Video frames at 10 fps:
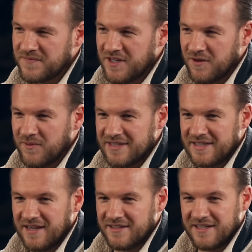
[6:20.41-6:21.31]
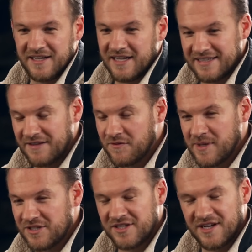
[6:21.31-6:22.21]
and I went down and I had never
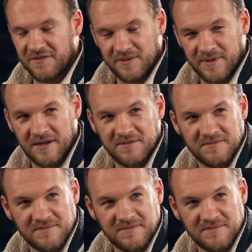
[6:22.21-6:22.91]
mentioned anything about